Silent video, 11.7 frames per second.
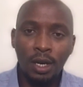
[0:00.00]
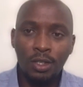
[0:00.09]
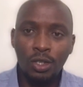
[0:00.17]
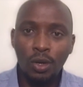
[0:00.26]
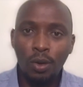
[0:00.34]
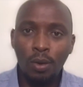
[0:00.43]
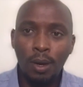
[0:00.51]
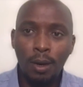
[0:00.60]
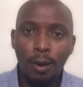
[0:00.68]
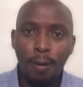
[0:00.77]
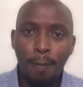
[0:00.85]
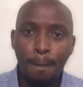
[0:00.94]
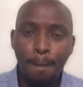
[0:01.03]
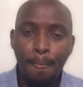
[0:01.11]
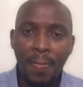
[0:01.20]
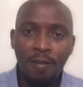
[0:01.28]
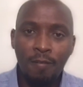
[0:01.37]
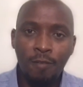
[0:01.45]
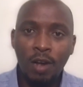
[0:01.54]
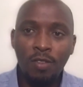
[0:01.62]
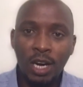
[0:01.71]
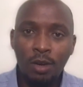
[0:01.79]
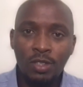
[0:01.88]
So
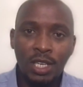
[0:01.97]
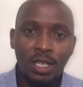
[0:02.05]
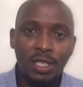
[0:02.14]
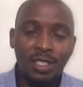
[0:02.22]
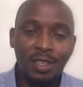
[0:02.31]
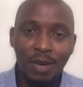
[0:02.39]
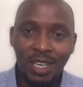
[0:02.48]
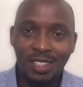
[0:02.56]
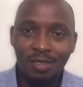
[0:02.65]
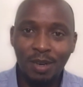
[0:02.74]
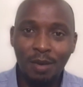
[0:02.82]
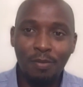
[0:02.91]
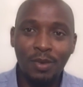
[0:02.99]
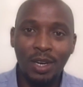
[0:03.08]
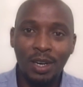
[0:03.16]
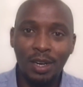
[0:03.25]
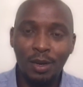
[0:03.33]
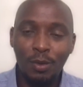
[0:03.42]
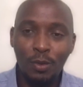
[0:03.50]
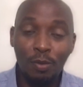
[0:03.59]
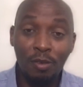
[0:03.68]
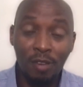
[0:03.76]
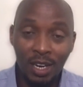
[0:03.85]
5,000 is the maximum.
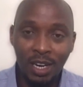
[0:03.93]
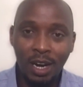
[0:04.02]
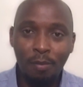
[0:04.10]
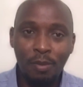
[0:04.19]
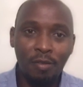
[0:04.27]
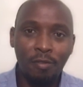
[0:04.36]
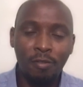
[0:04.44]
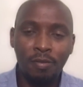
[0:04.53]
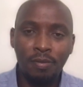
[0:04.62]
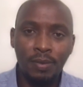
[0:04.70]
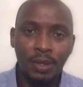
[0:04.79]
We'll be very happy if